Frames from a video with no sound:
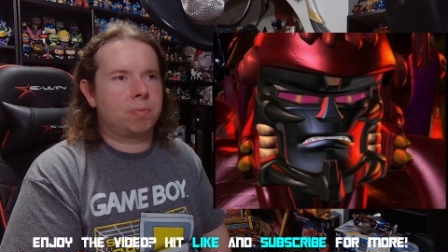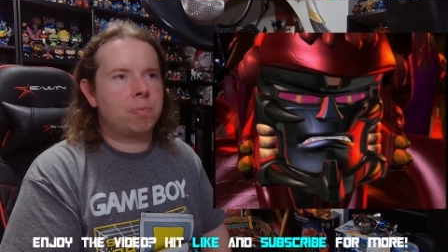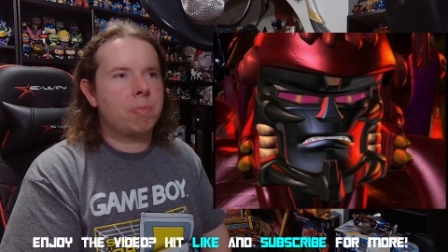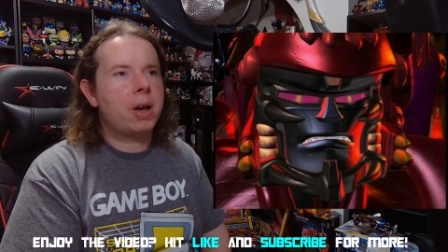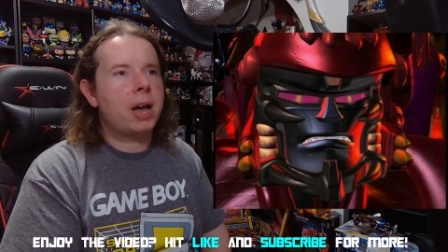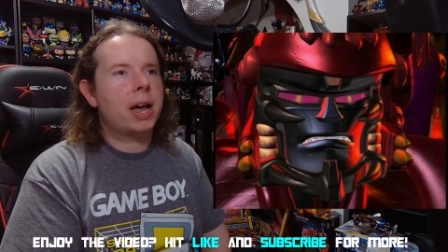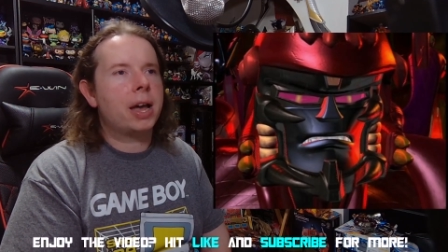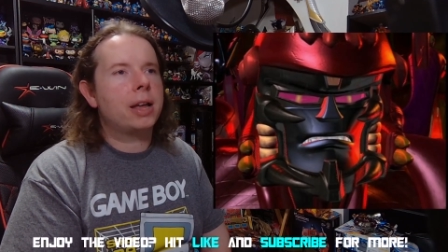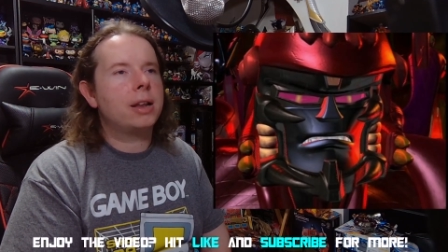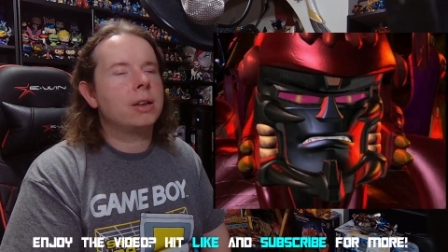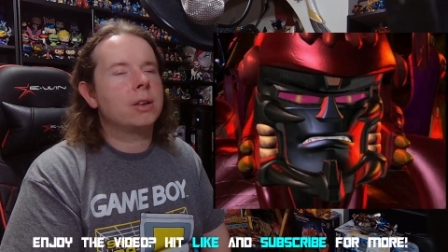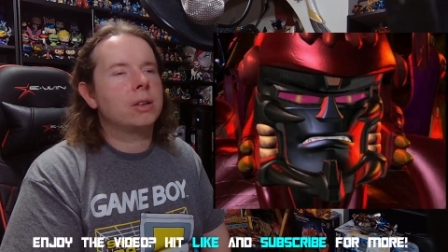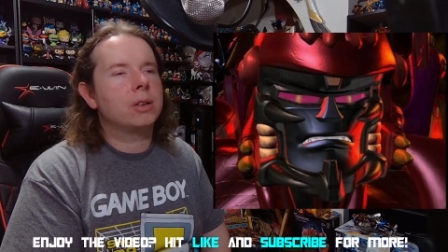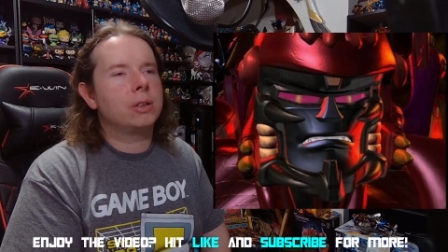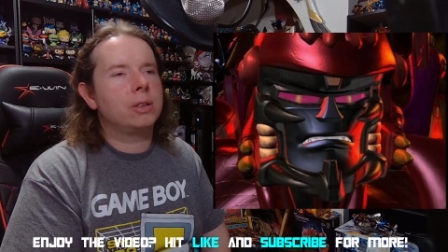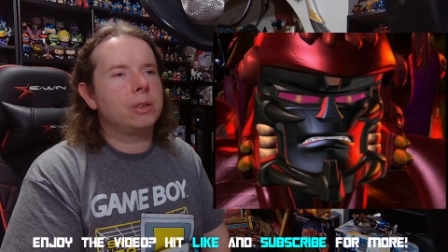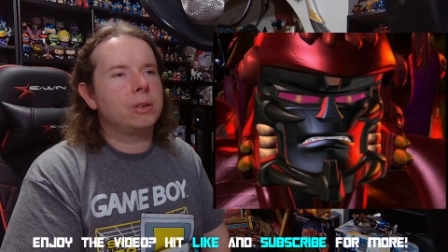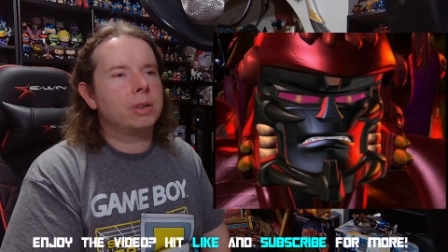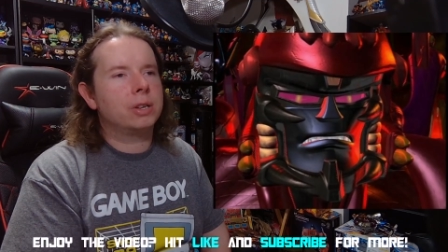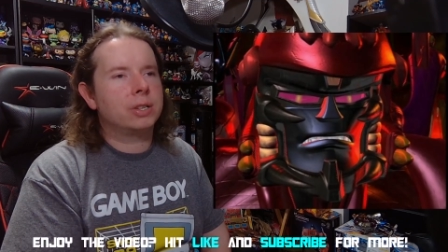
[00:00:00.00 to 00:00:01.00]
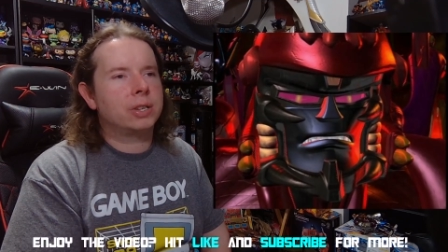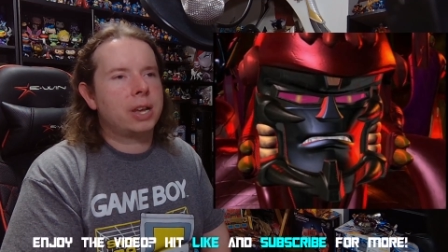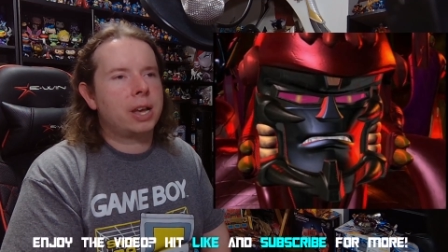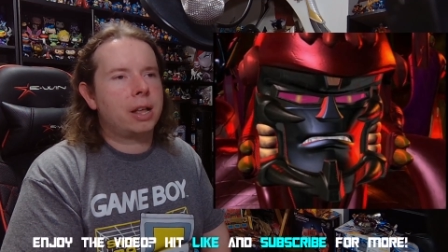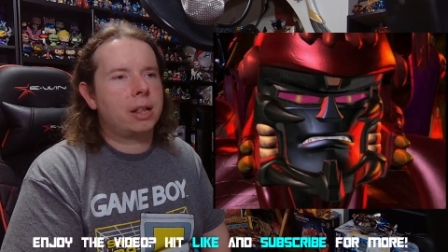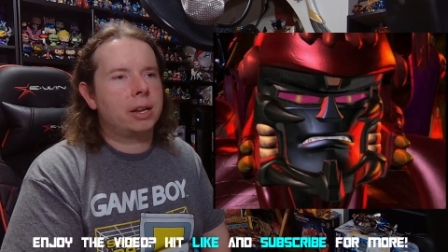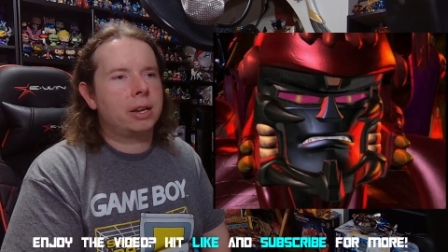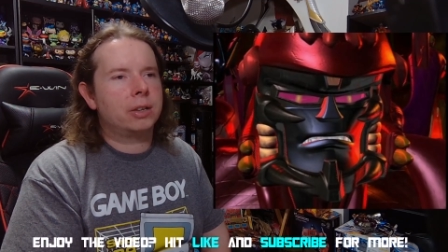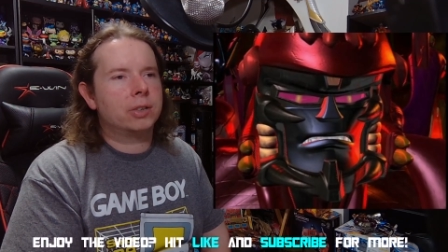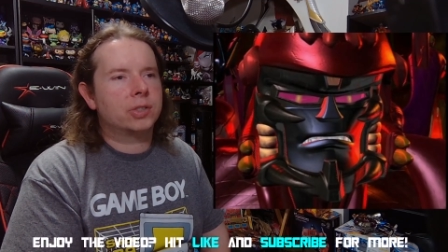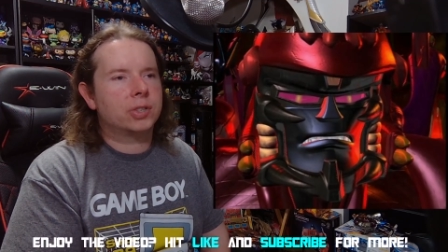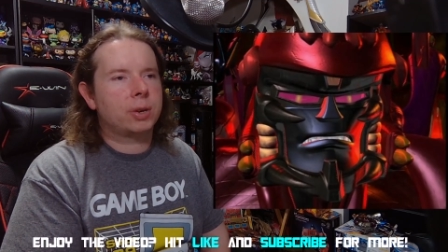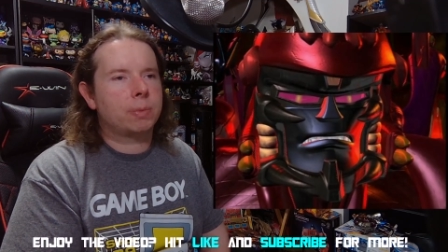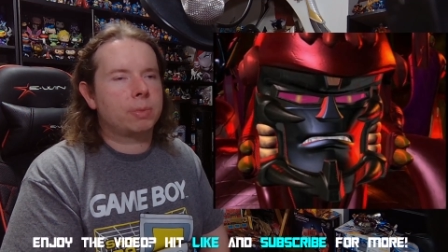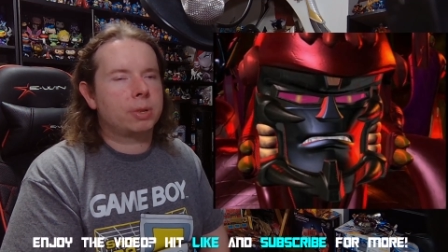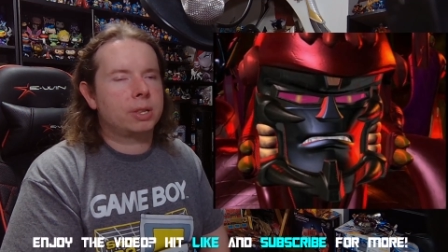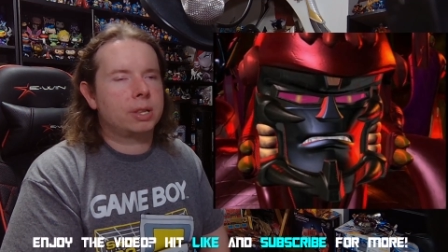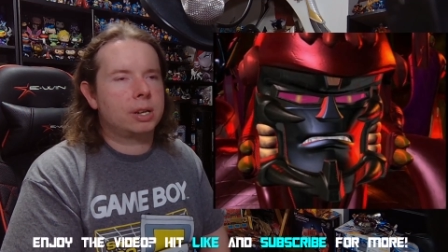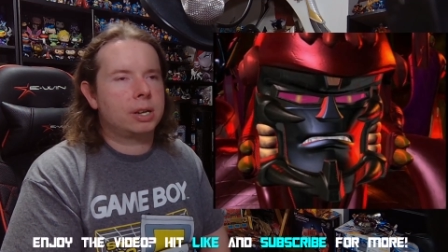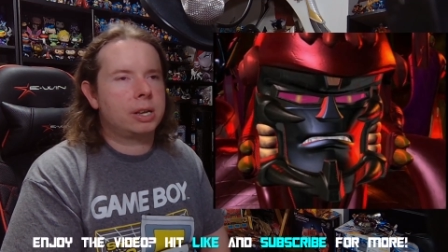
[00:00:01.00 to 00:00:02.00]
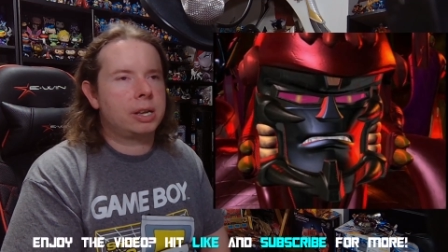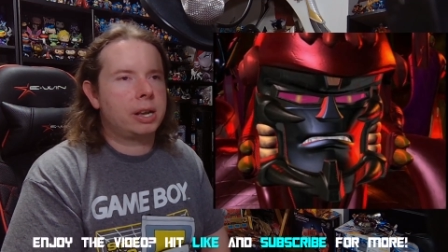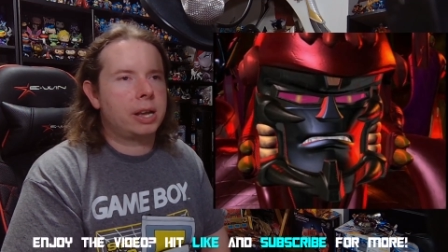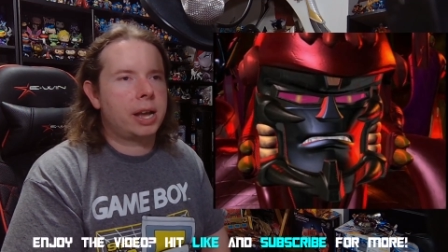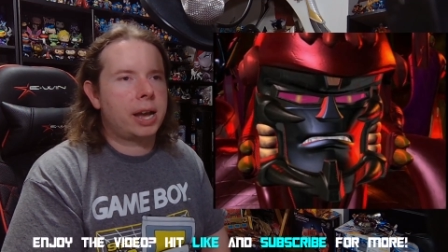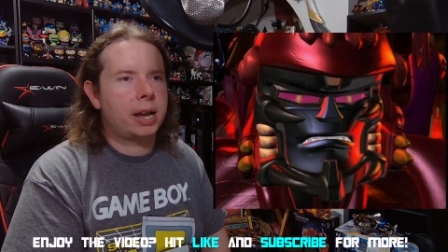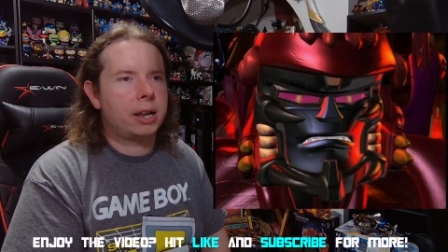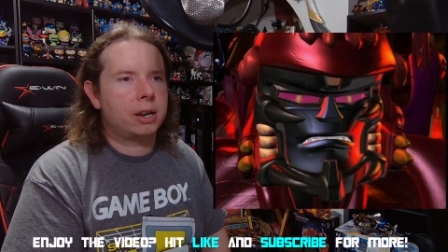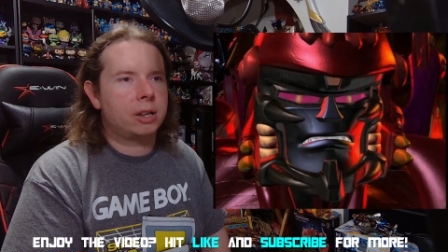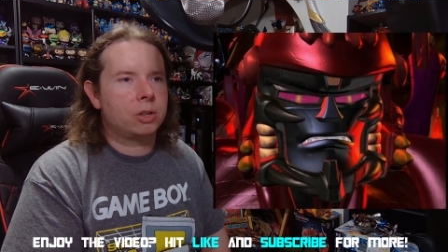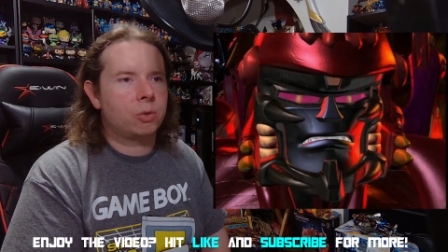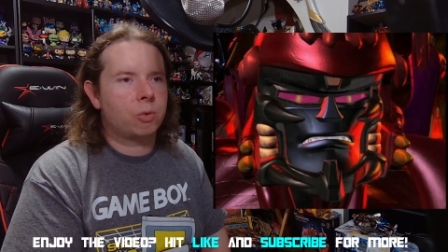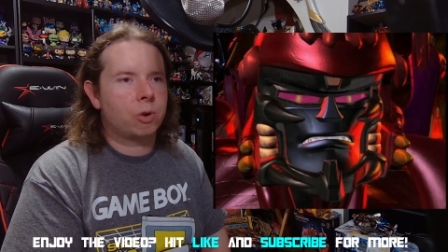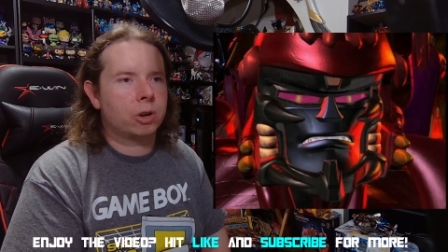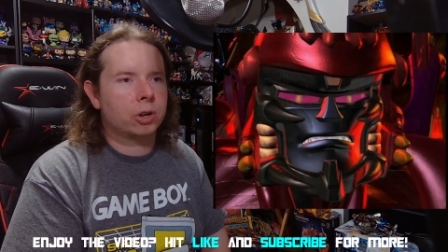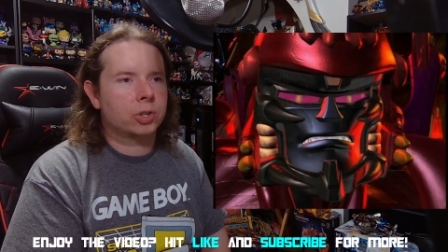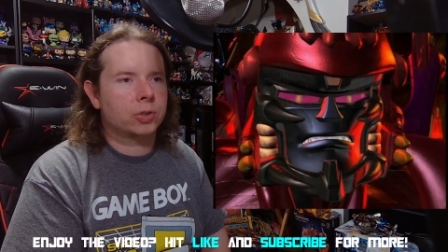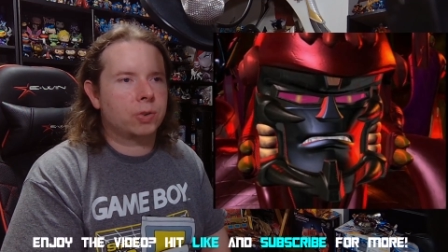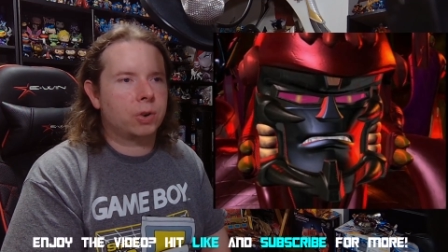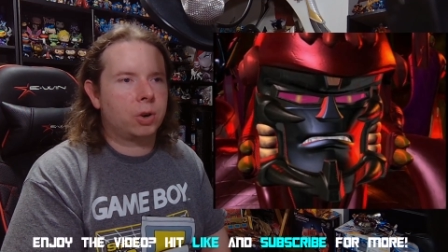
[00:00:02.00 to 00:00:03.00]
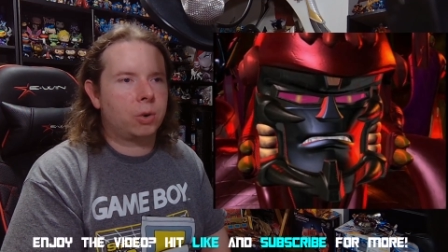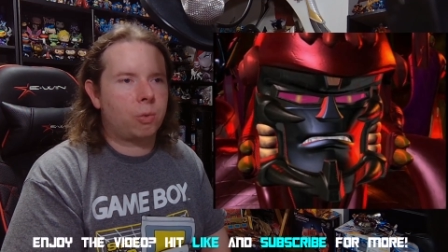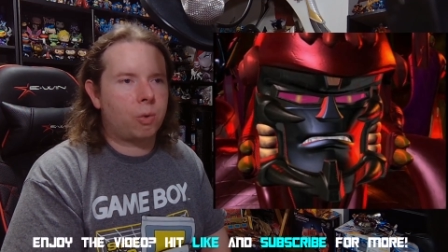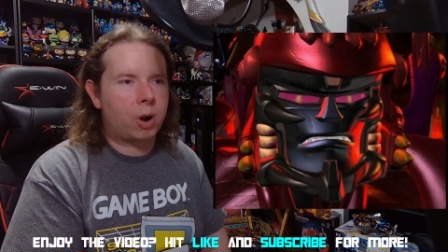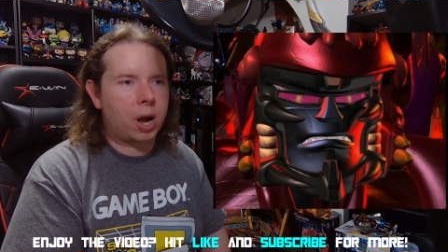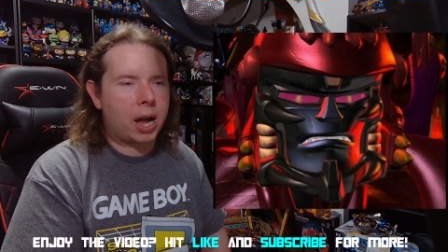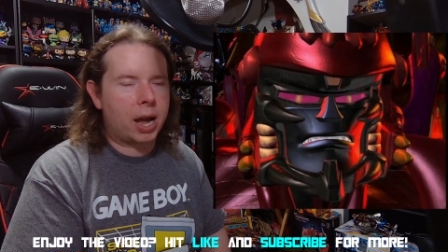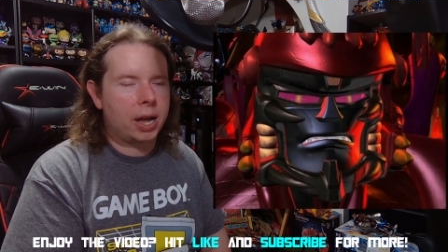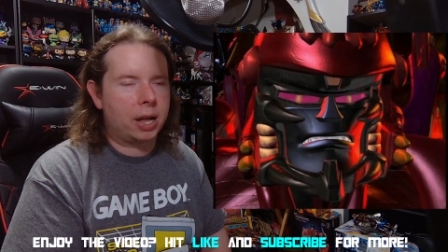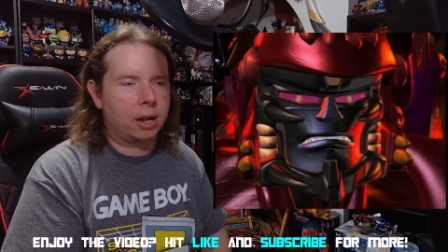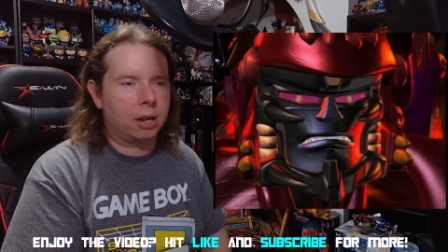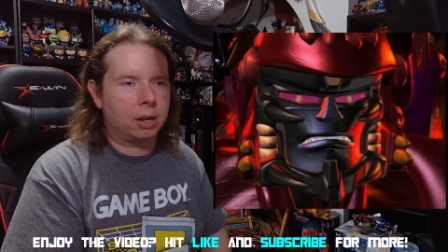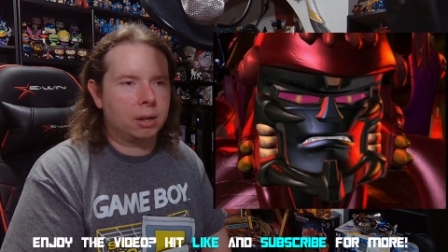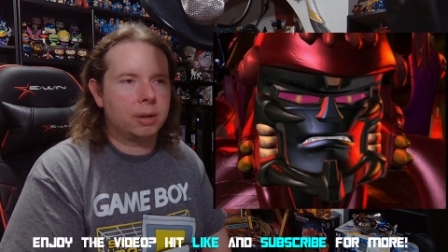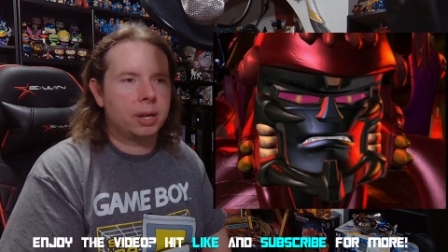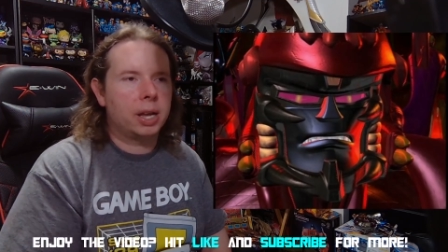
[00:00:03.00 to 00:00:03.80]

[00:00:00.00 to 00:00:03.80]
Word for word: but you can tell it is something that he had in the works for a while.